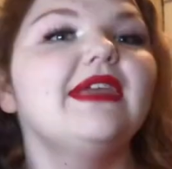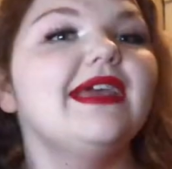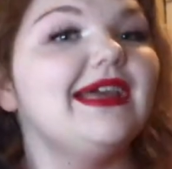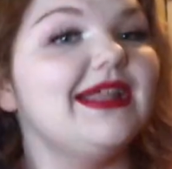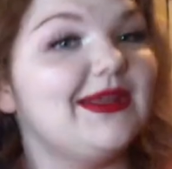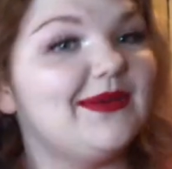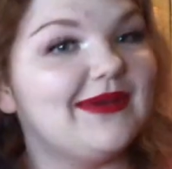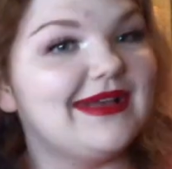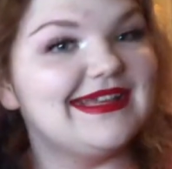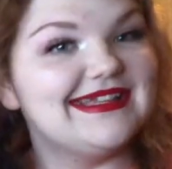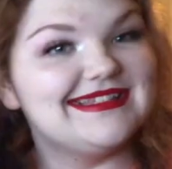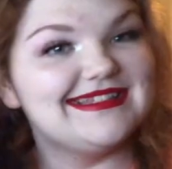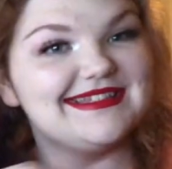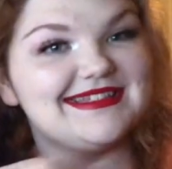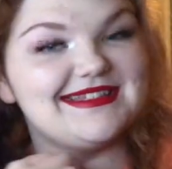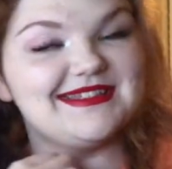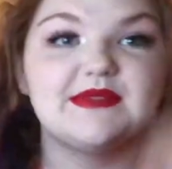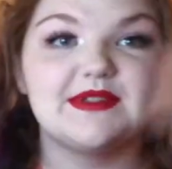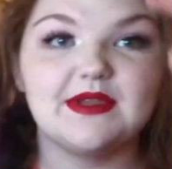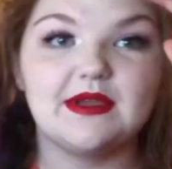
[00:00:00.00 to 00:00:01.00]

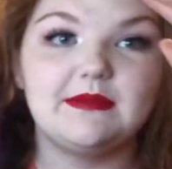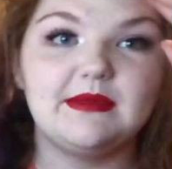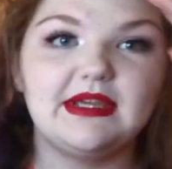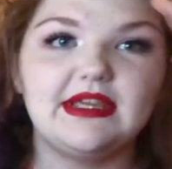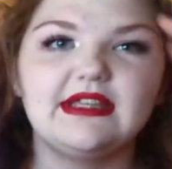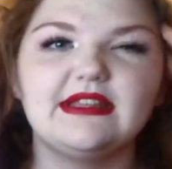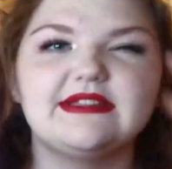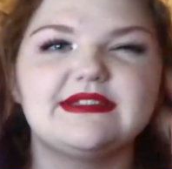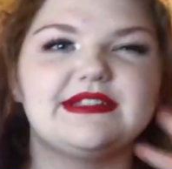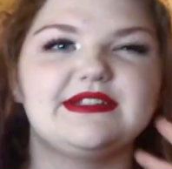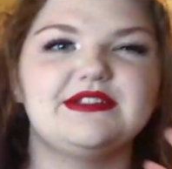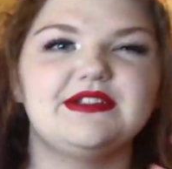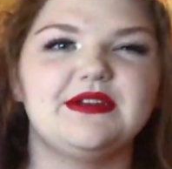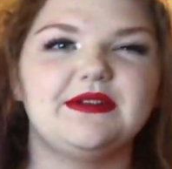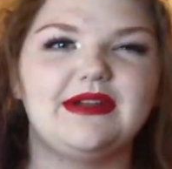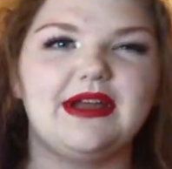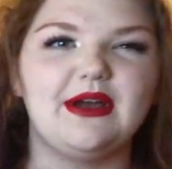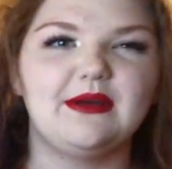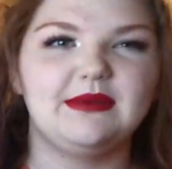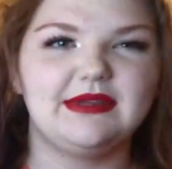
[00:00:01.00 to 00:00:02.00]
Anyways, so I'm making this intro
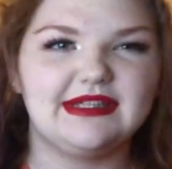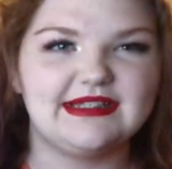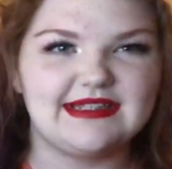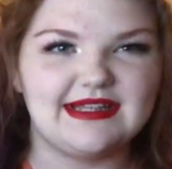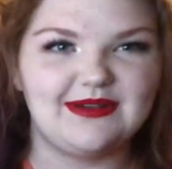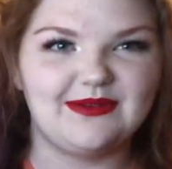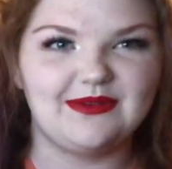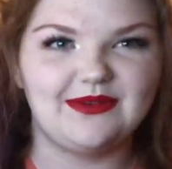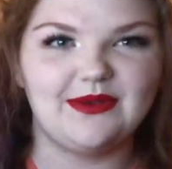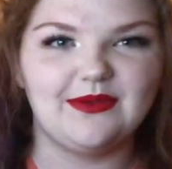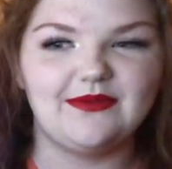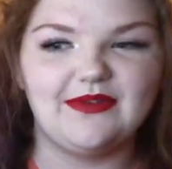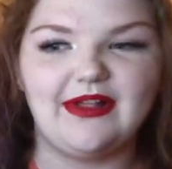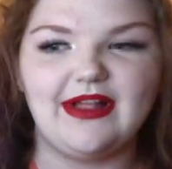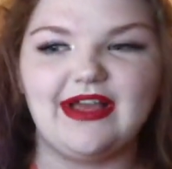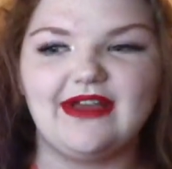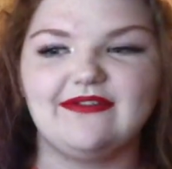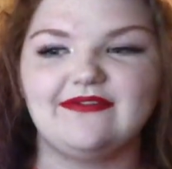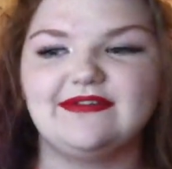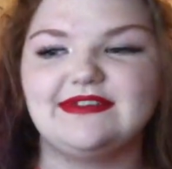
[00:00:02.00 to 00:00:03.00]
now because I don't know if I'll
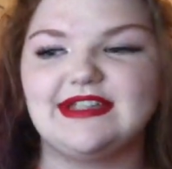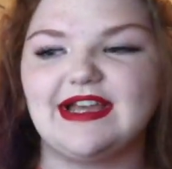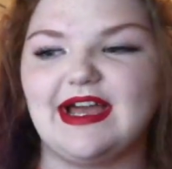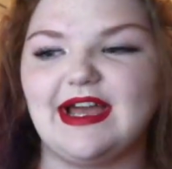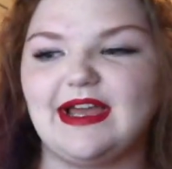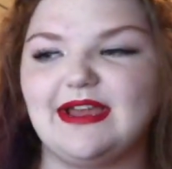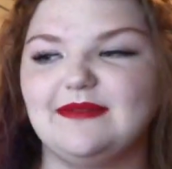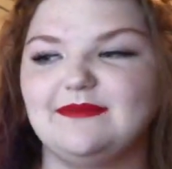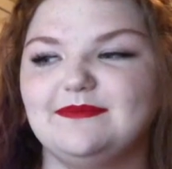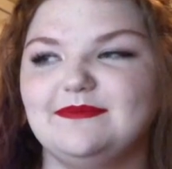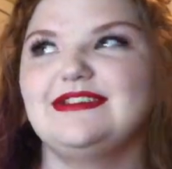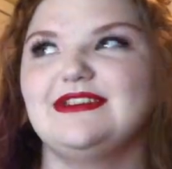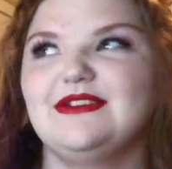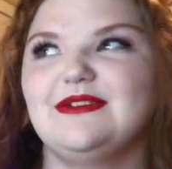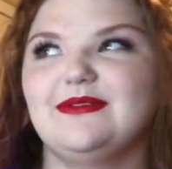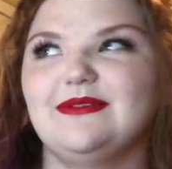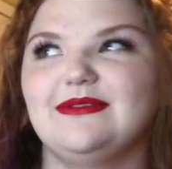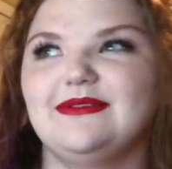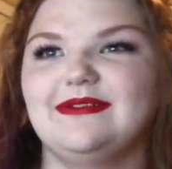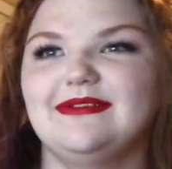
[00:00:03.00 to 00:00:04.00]
have time
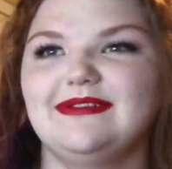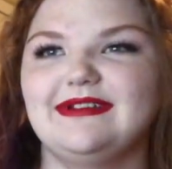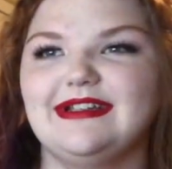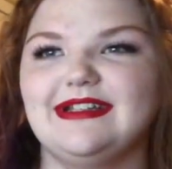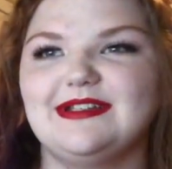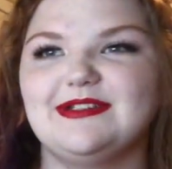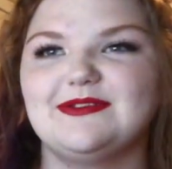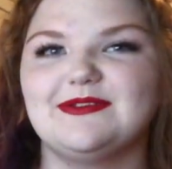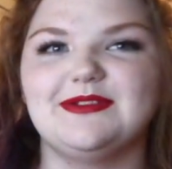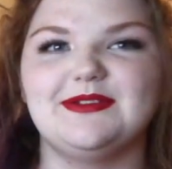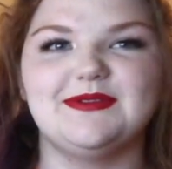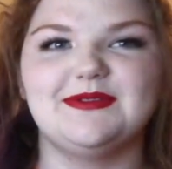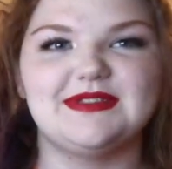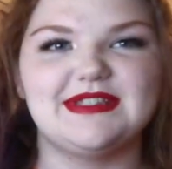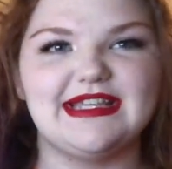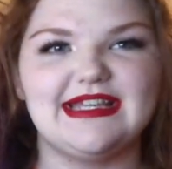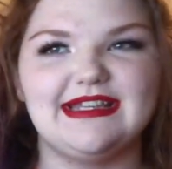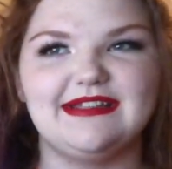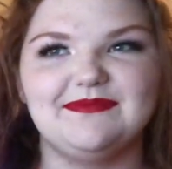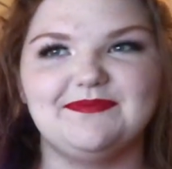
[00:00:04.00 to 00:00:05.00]
to introduce
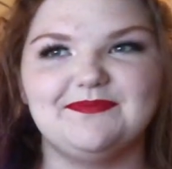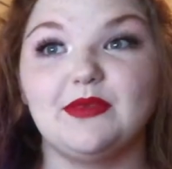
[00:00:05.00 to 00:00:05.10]
it.